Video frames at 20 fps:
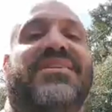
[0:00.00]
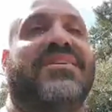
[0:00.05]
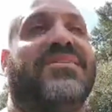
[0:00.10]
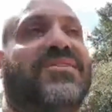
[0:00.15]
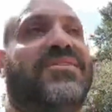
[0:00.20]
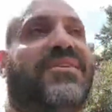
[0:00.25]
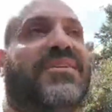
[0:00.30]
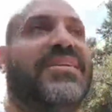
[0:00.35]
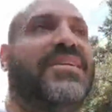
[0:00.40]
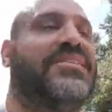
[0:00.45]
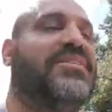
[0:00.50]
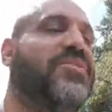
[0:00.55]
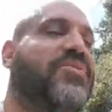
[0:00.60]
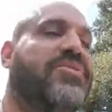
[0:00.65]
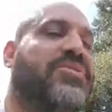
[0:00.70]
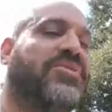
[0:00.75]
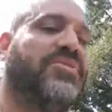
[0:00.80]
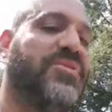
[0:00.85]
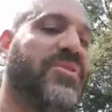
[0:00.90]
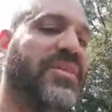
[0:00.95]
or not the
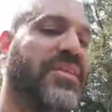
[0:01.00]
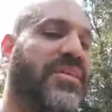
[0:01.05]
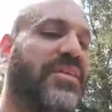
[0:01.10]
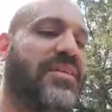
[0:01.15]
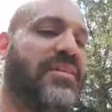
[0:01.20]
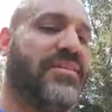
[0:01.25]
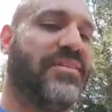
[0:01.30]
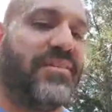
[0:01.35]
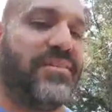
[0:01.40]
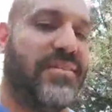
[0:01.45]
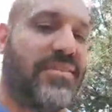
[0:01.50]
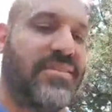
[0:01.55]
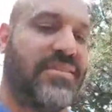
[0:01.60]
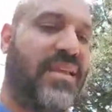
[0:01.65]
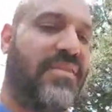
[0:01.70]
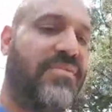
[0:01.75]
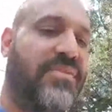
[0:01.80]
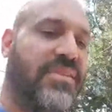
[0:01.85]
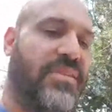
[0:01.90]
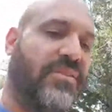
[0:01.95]
original, the
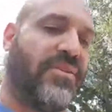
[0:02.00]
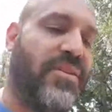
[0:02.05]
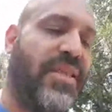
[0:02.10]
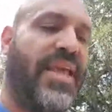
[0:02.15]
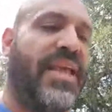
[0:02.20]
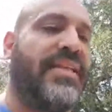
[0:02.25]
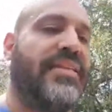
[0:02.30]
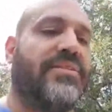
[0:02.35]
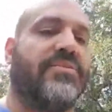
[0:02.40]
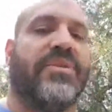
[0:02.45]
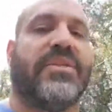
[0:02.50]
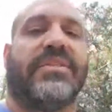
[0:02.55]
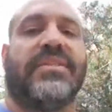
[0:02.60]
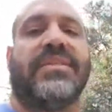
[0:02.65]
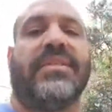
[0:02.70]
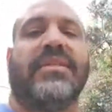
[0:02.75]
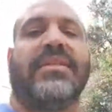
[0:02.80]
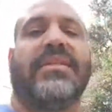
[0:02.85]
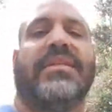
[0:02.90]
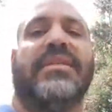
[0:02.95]
70s or the 80s one.
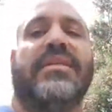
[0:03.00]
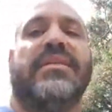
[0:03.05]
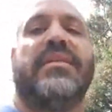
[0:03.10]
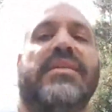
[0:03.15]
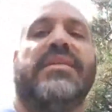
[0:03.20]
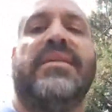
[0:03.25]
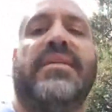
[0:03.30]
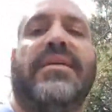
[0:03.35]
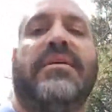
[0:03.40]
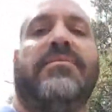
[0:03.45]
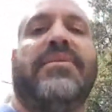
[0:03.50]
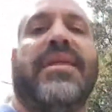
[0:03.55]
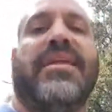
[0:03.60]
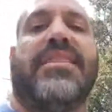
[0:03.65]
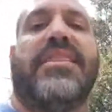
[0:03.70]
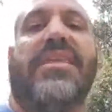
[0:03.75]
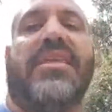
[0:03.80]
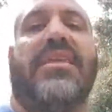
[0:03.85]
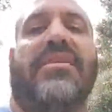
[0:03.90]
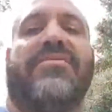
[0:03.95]
But I
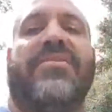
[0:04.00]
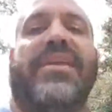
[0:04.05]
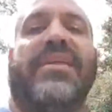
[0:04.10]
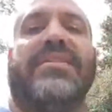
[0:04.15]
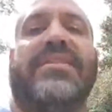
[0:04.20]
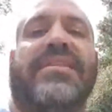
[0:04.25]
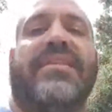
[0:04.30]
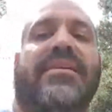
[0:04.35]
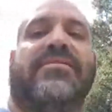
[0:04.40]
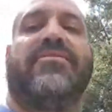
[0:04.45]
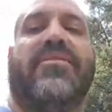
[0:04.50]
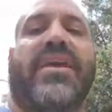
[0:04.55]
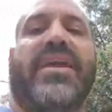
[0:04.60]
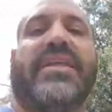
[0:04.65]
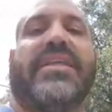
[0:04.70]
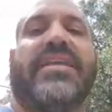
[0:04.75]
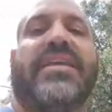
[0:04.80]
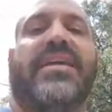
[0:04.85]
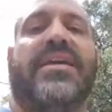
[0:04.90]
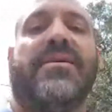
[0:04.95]
think if they did it
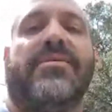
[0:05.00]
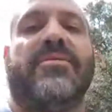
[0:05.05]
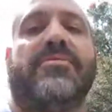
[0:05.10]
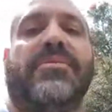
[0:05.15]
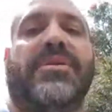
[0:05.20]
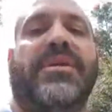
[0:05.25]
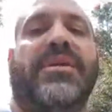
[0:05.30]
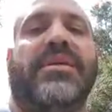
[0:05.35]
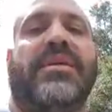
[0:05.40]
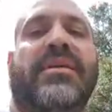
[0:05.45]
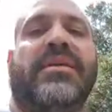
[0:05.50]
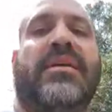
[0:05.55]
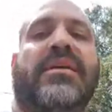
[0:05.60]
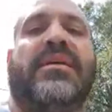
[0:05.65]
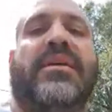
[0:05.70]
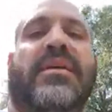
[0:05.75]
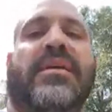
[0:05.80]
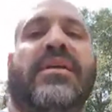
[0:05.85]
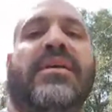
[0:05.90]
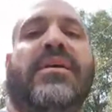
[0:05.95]
right, it would be
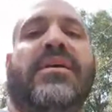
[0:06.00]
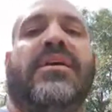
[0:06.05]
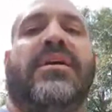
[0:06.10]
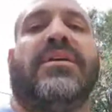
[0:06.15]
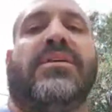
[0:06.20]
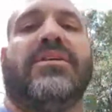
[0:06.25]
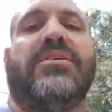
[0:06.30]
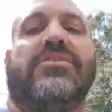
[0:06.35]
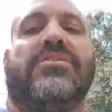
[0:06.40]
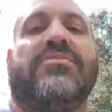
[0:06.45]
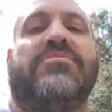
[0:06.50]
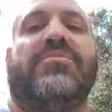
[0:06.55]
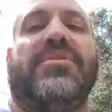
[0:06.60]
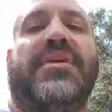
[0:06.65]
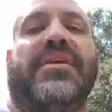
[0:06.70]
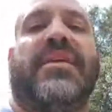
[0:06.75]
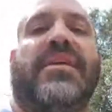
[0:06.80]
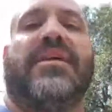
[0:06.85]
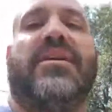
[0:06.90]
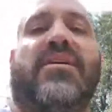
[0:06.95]
accused of
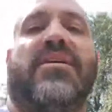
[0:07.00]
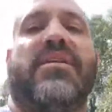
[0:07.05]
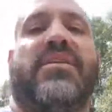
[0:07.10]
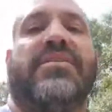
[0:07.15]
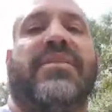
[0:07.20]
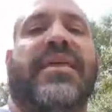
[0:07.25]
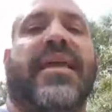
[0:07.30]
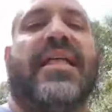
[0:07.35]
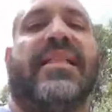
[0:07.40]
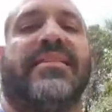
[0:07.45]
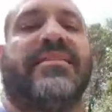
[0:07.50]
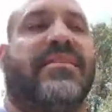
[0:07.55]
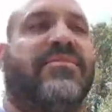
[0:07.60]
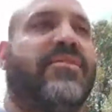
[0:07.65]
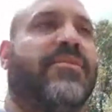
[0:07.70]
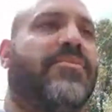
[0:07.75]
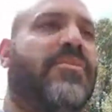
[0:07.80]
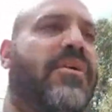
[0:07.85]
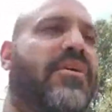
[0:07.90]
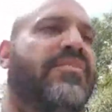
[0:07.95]
being a Guardian of the Galaxy
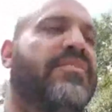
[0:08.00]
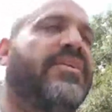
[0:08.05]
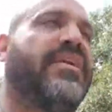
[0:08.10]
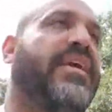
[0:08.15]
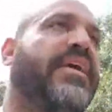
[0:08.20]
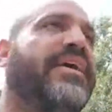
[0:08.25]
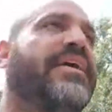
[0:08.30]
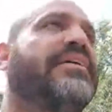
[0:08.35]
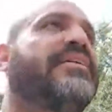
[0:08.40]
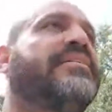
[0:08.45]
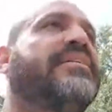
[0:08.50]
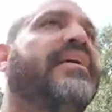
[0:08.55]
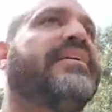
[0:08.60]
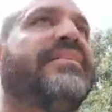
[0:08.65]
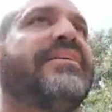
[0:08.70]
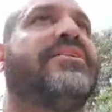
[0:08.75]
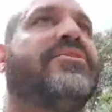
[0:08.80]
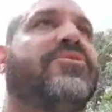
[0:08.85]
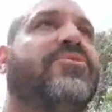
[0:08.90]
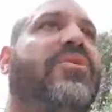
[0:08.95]
ripoff. Yeah, I think you're